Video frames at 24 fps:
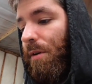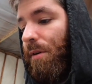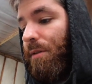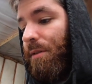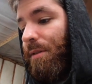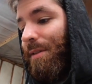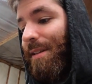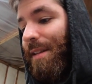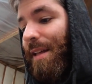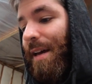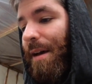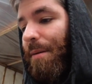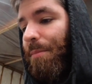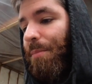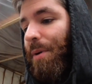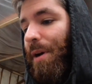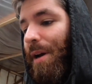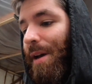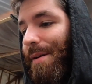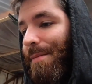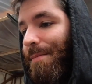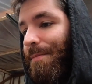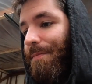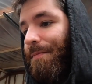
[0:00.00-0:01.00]
onto that
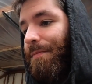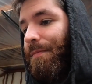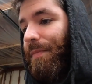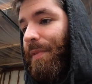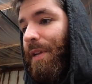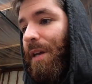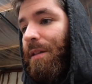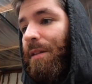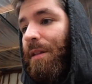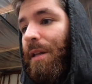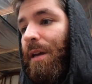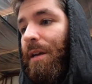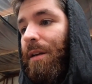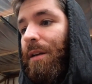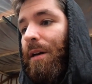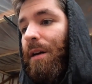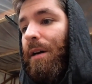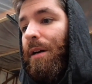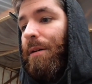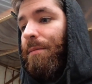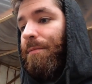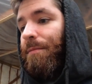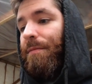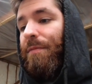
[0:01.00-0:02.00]
pipe, and then
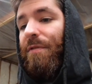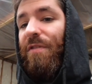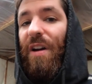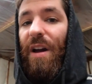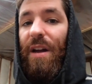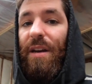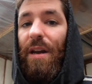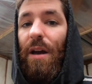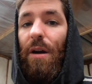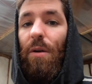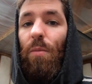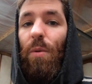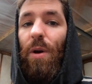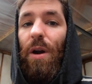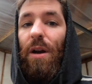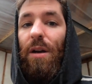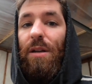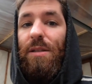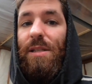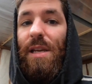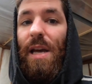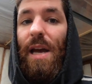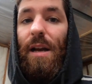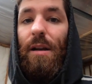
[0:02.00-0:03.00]
find out where
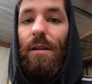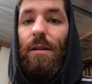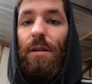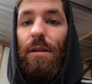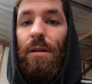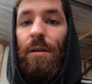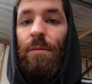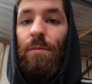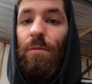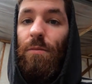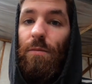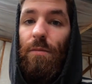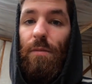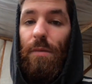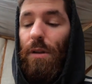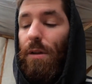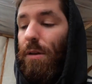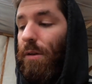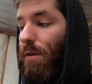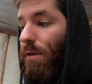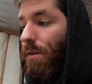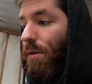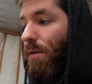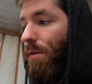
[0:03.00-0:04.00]
exactly,
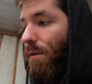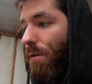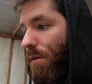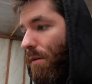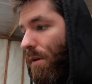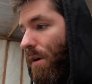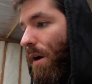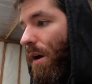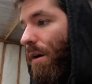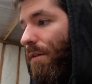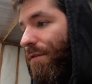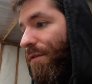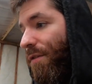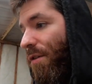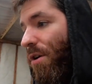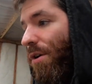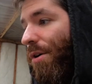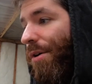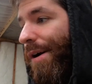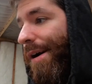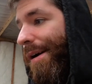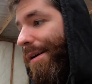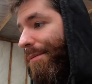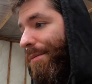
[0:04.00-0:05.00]
how
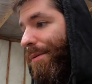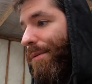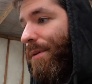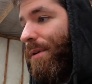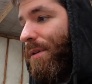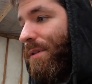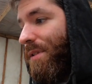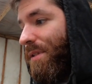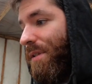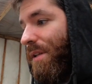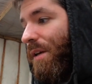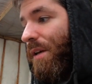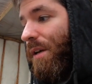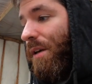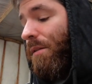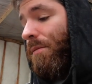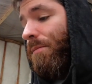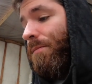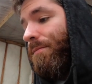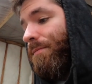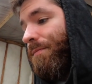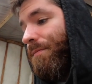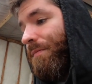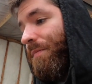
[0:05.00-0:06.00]
far out we want to stick it.
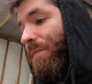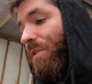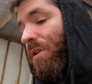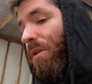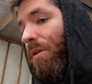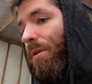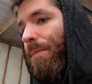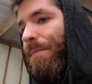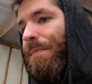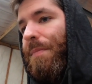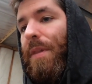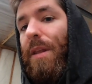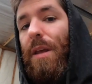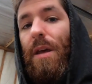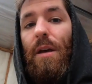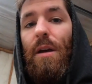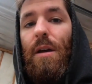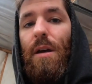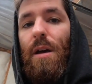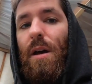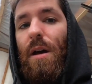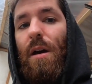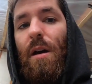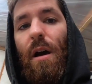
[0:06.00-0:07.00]
So
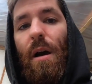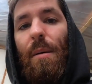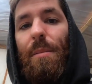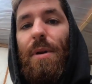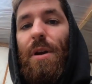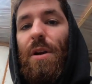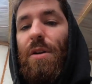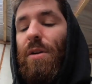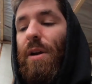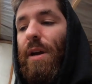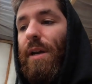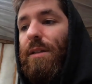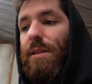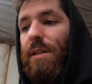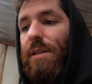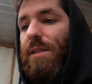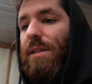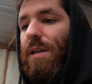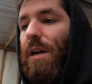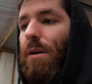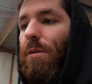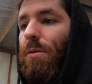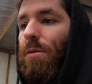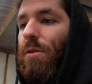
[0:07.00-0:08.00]
I'm gonna crank
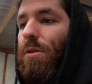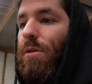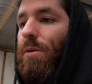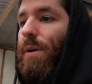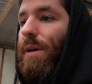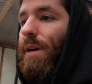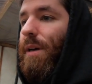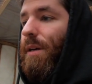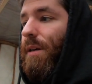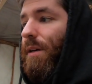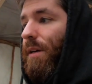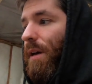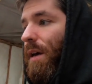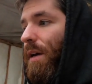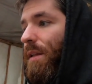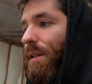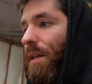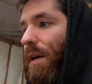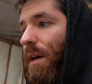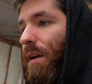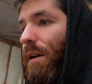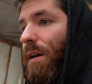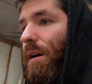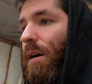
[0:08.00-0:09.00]
this out real quick,
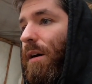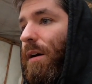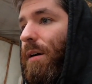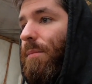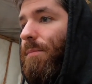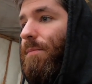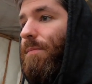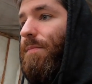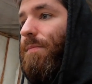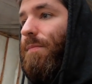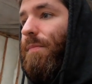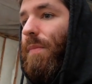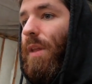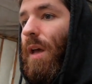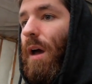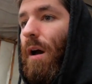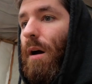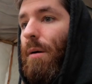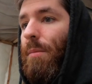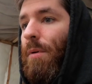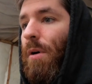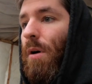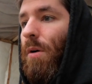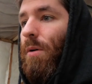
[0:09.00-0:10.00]
and then
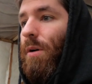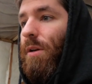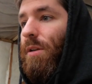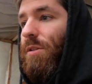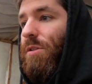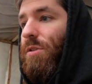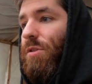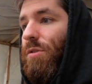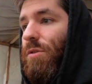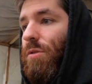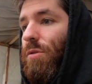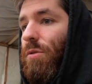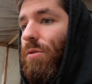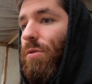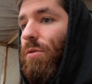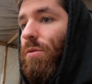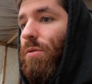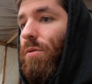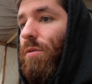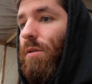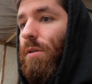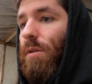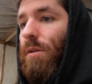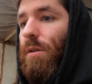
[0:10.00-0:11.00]
I'm going
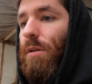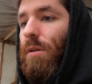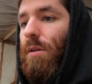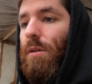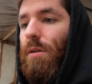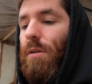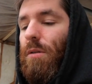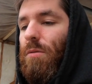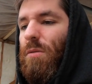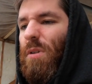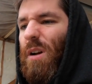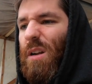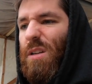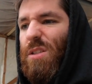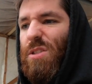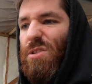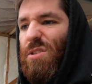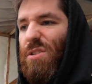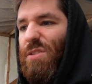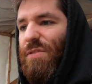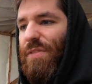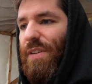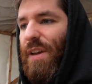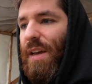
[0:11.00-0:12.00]
to run
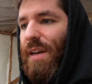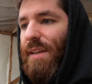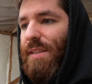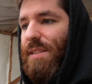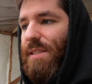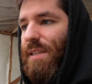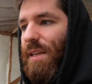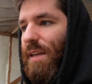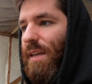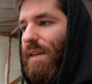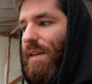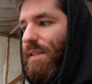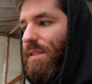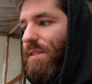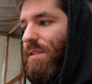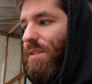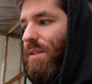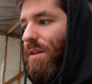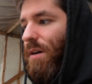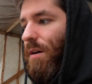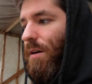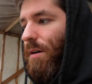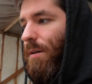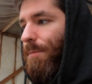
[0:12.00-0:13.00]
to Advanced and get
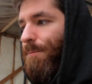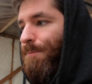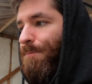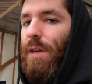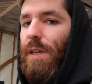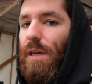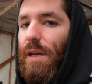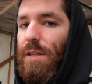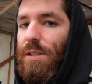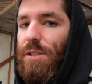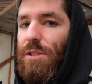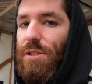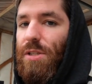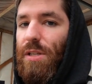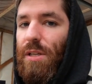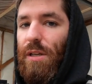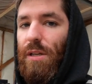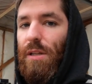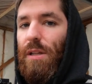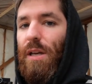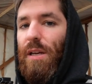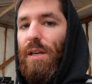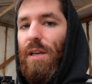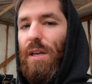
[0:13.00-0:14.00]
some
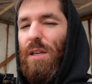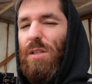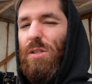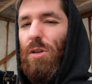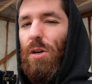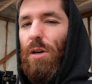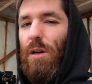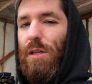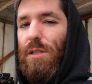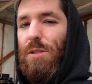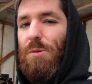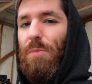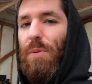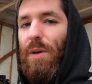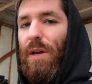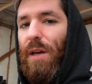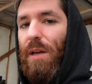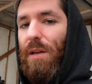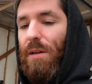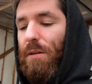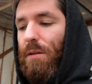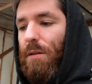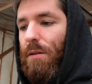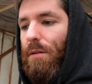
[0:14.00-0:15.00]
VHT like exhaust
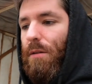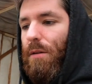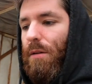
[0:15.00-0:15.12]
paint,